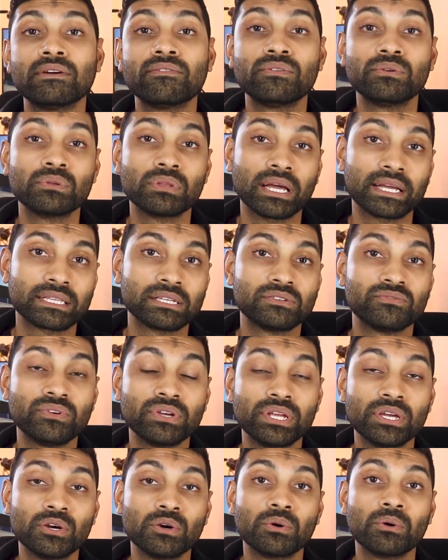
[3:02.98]
if you like this
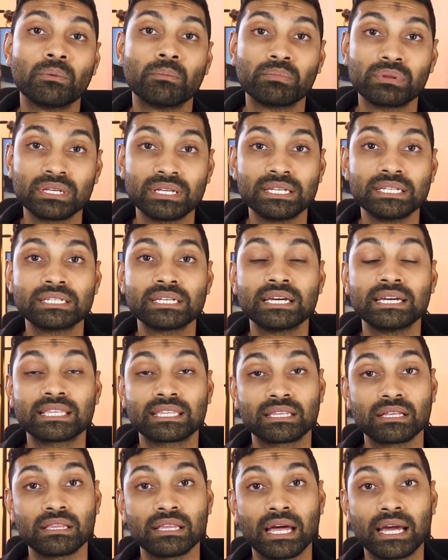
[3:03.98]
video, please
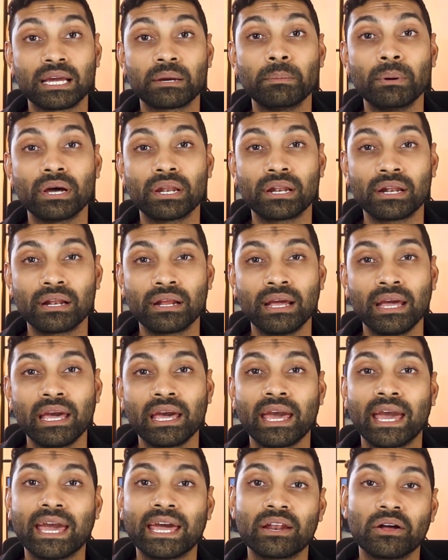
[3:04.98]
hit the like button.
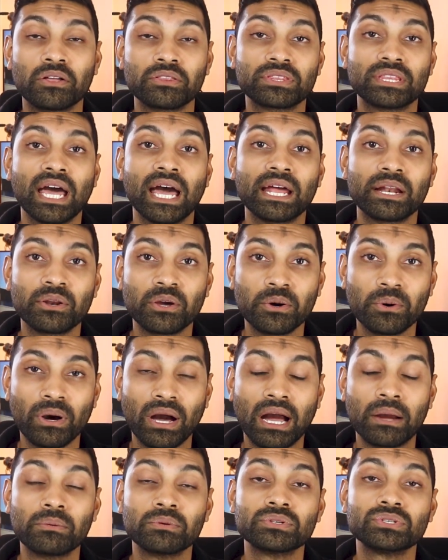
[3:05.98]
And on that note,
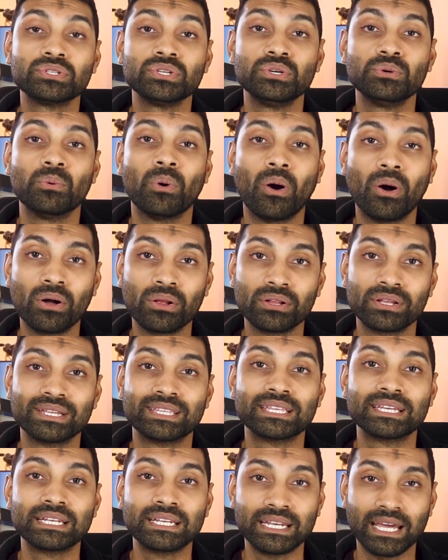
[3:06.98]
I will see you all
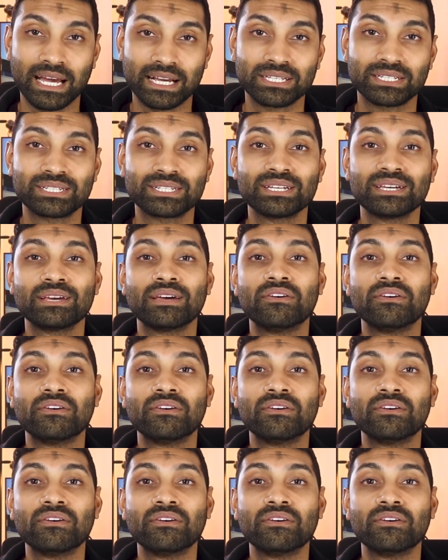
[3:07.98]
in the next